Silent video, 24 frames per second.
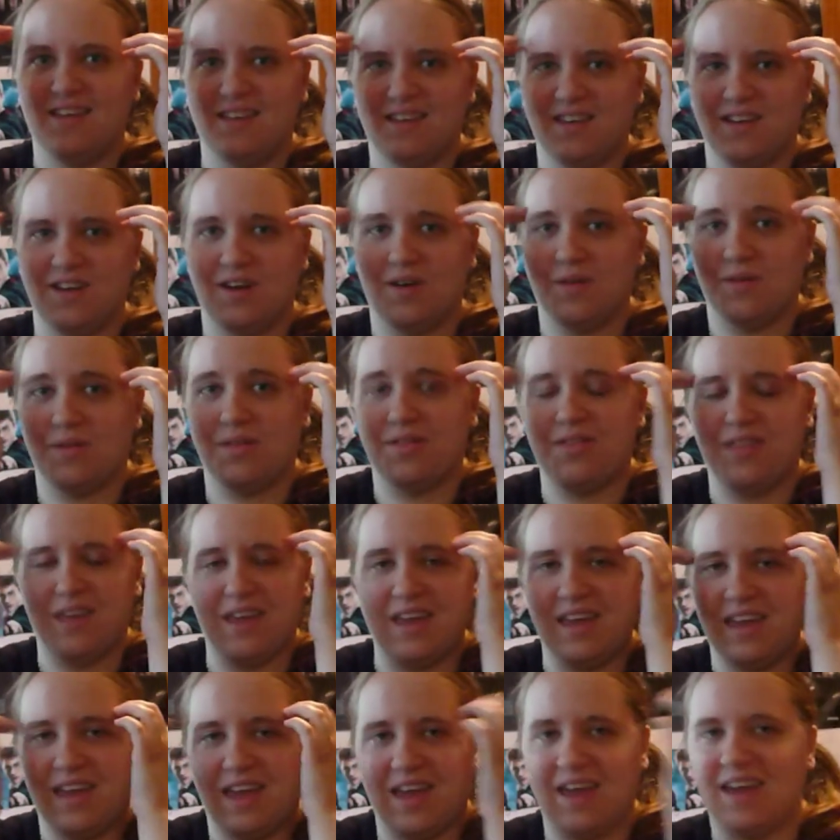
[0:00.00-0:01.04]

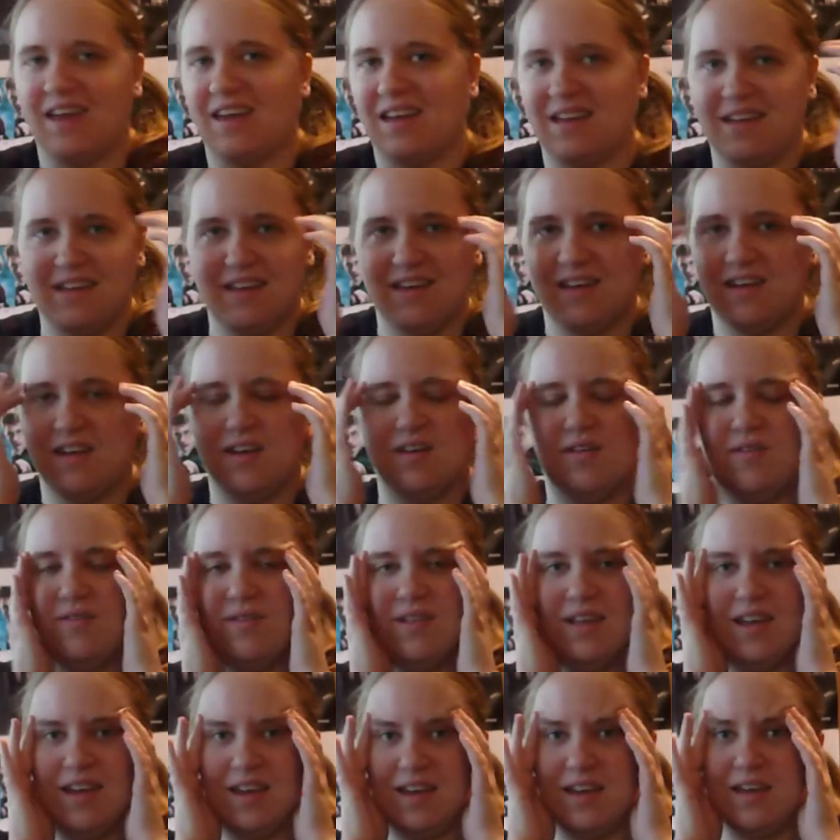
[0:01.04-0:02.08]
I know,
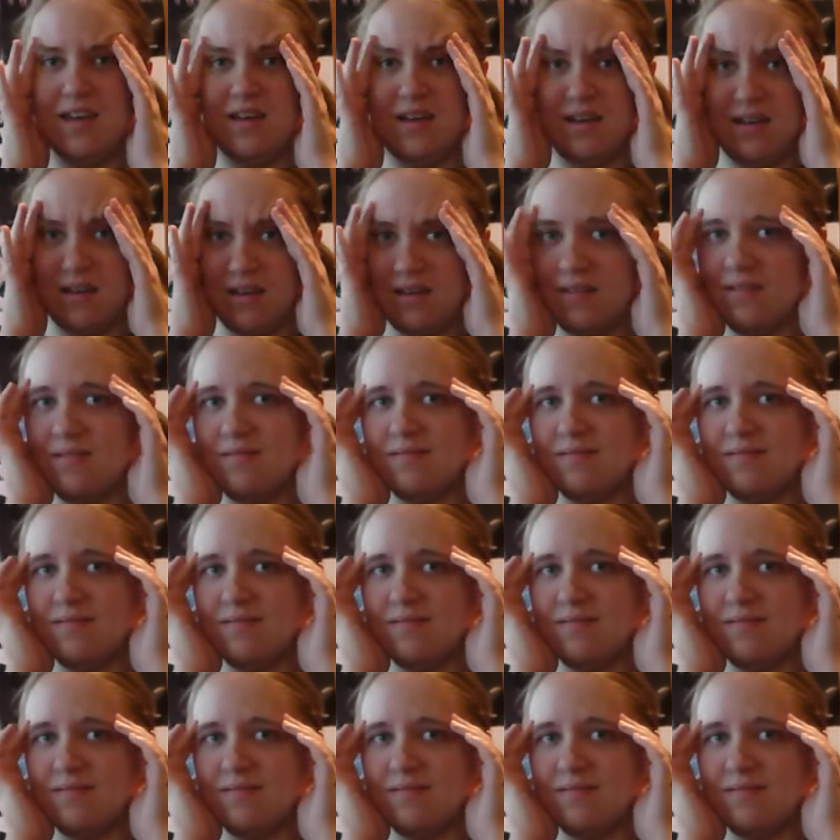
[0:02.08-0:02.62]
like, a